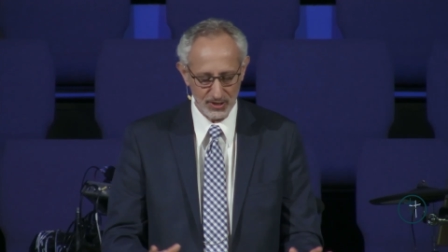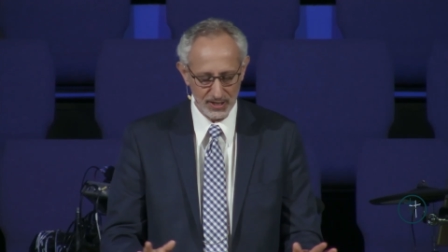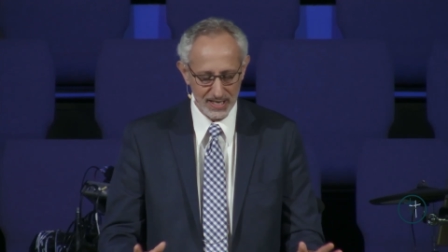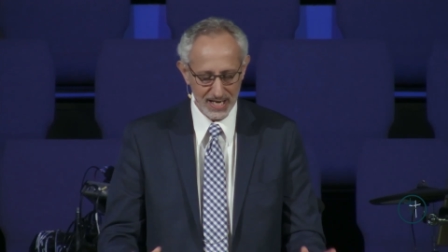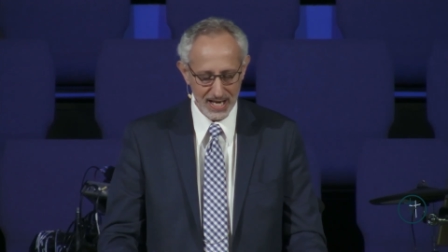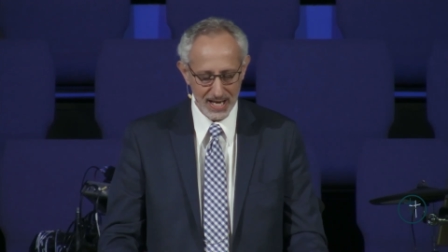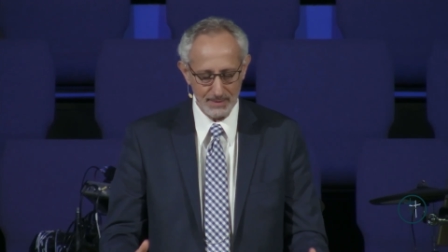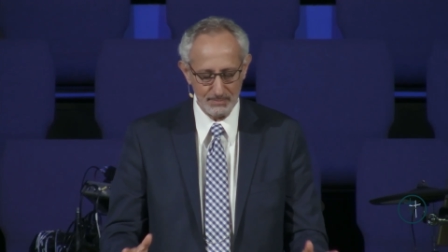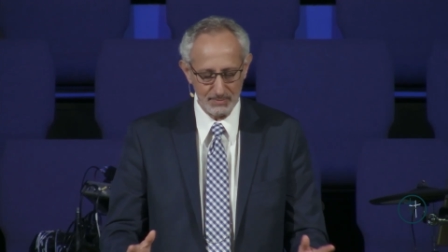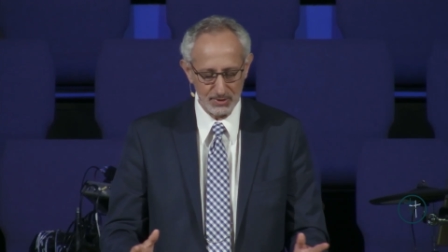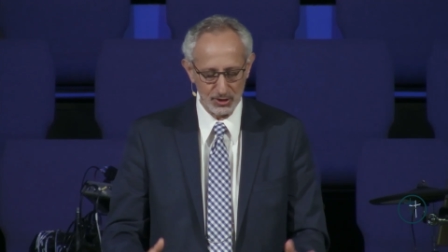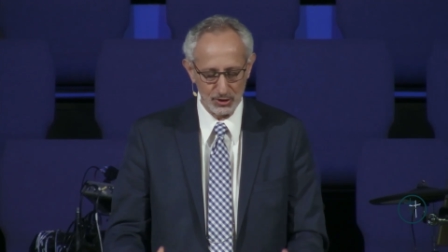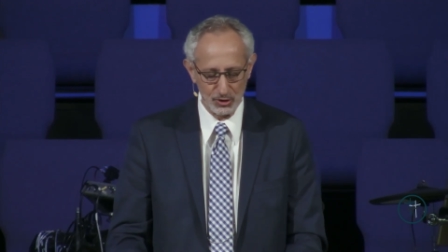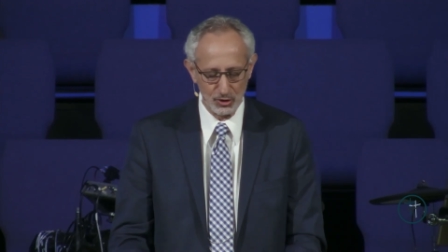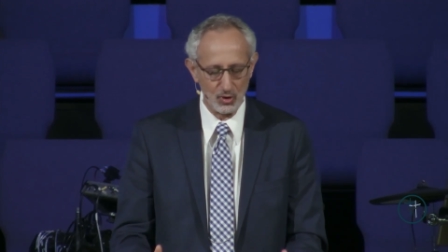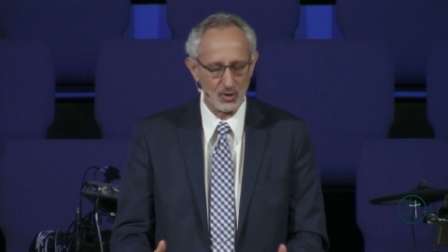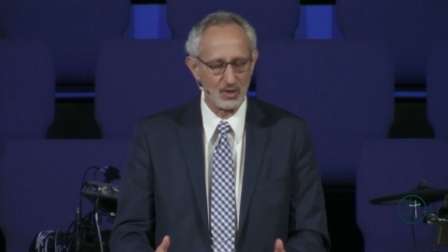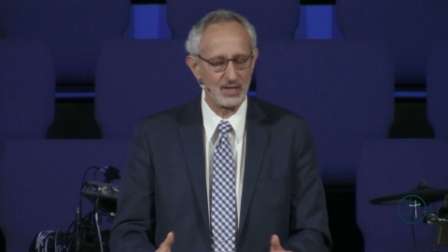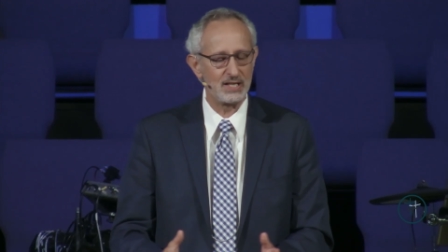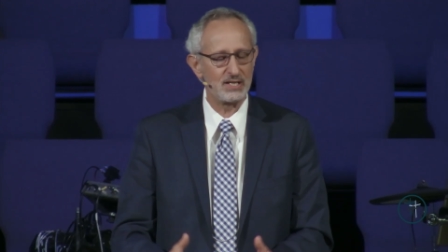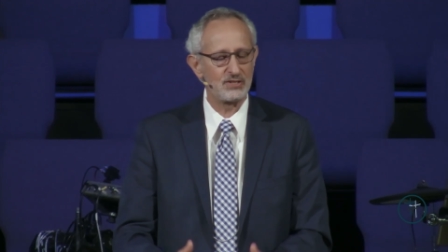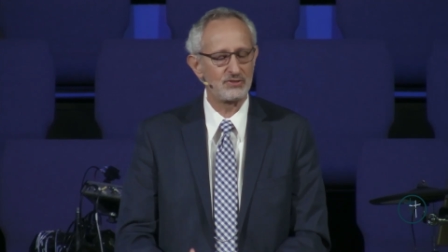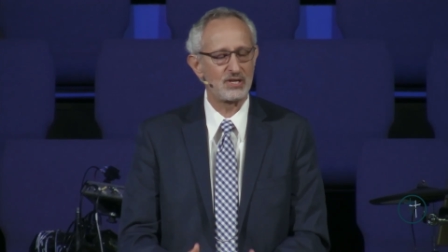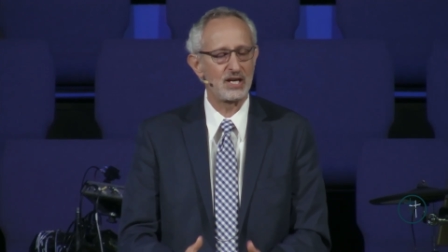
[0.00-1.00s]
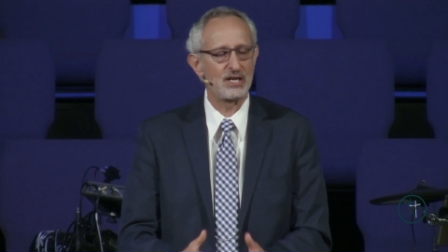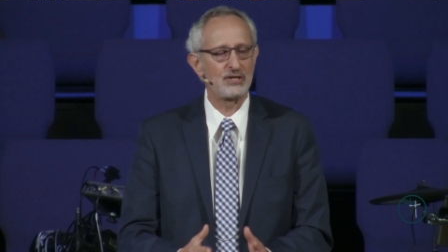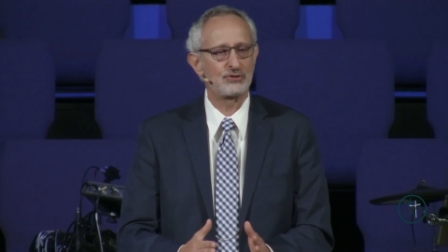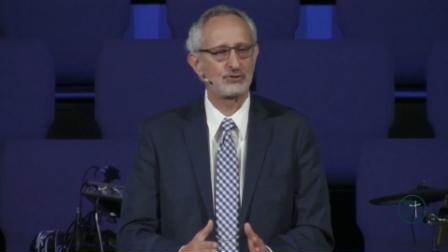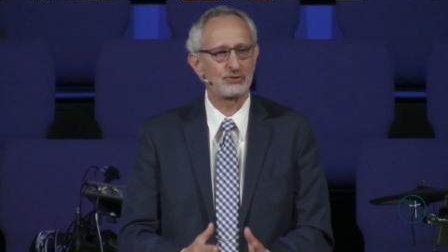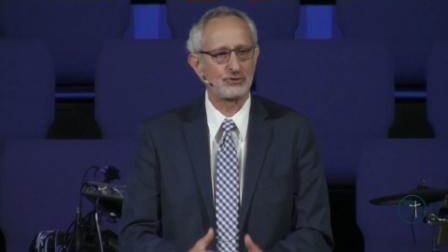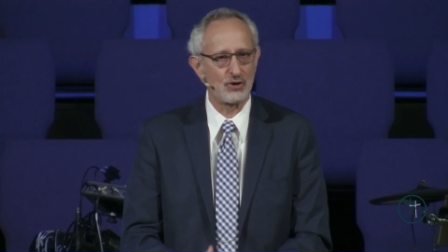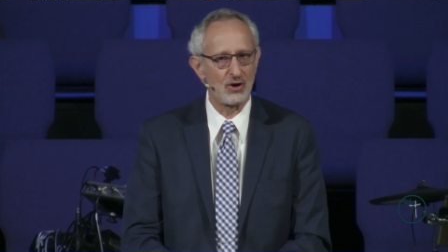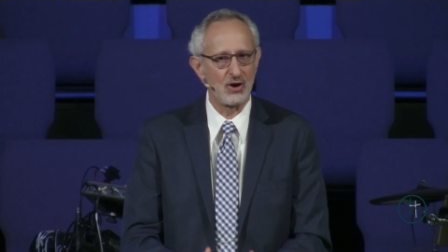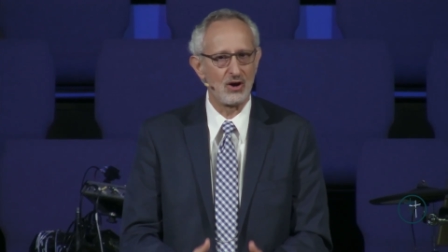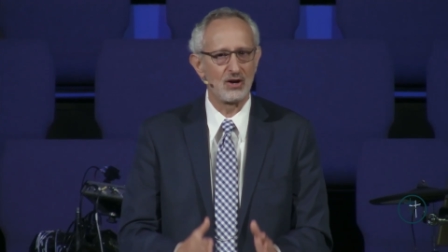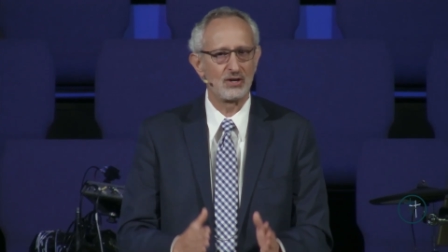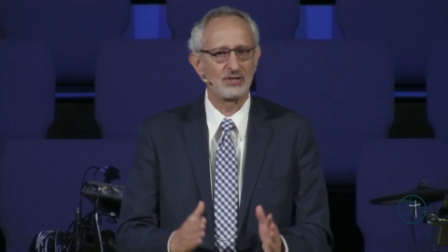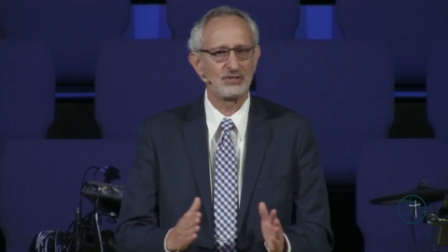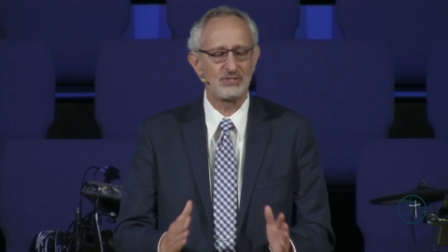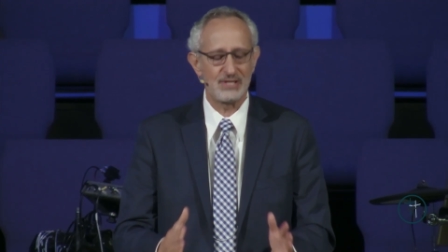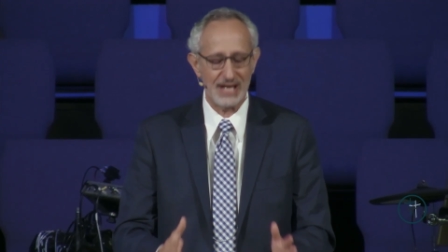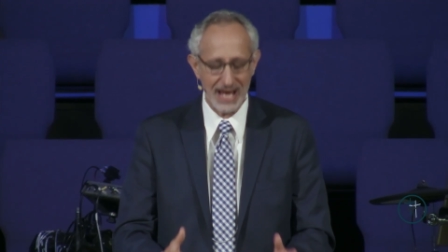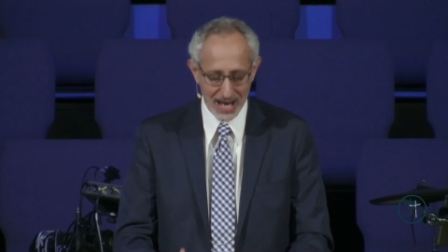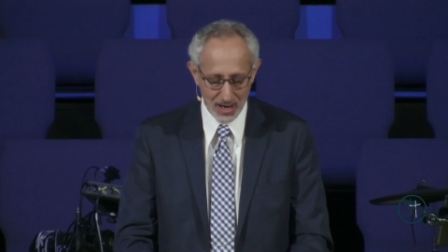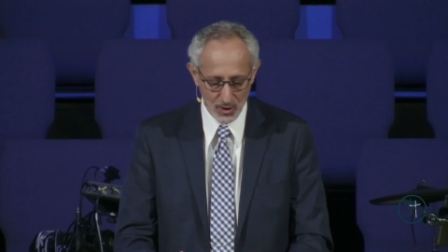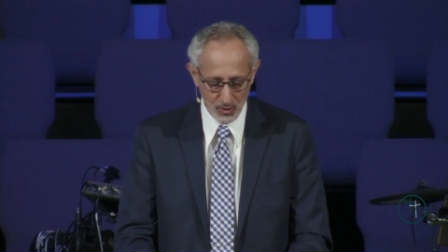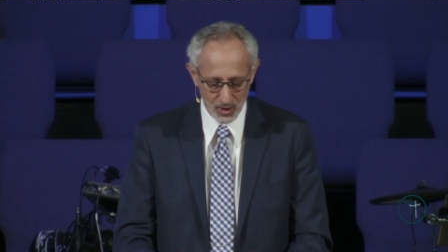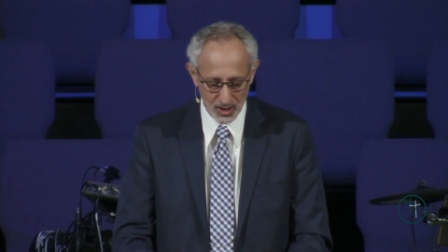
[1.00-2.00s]
The name of the Lord is a strong
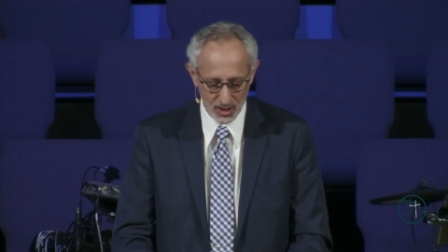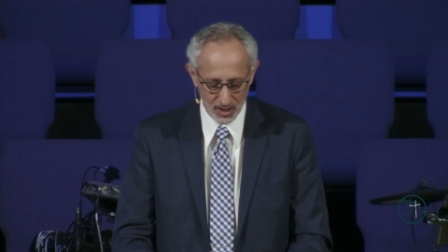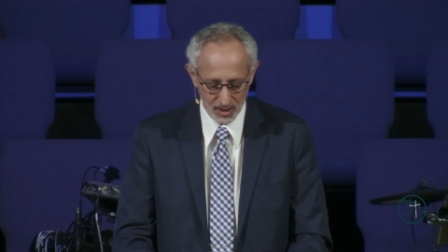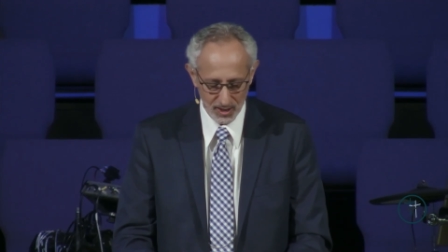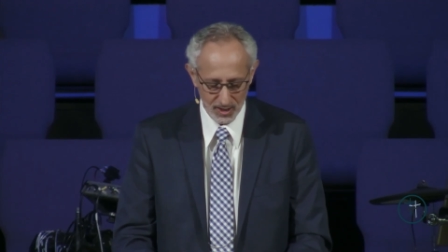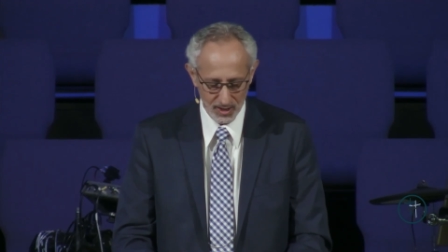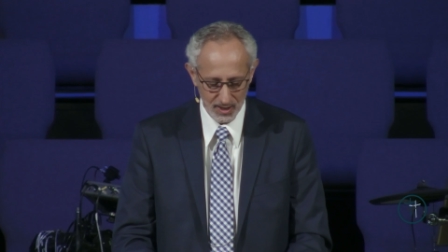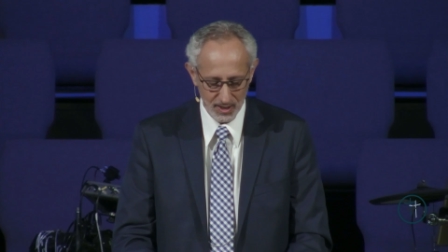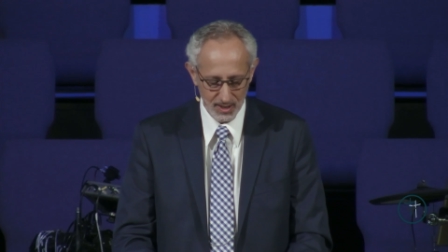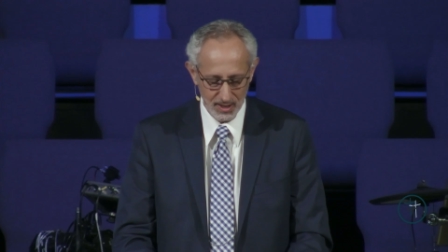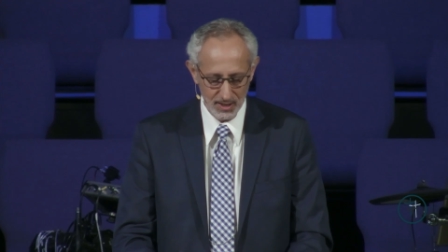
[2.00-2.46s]
tower.